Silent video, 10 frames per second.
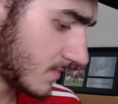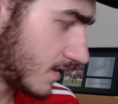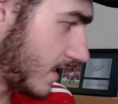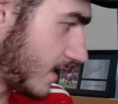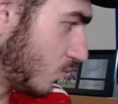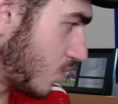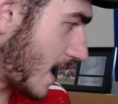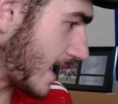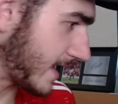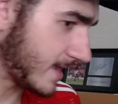in a
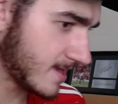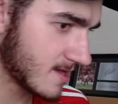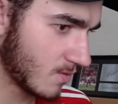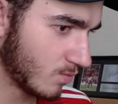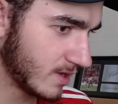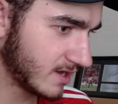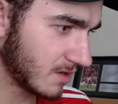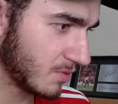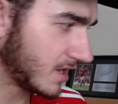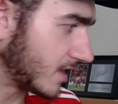way, we're
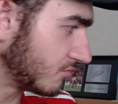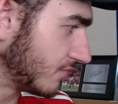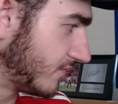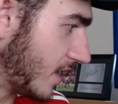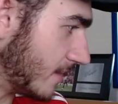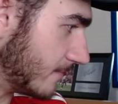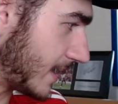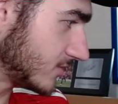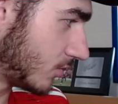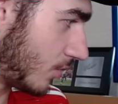kind of reverting
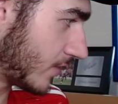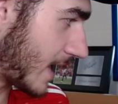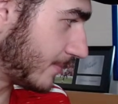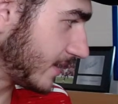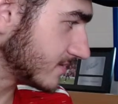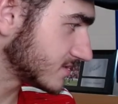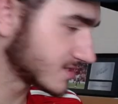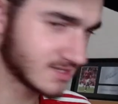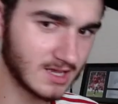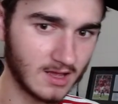back to old habits.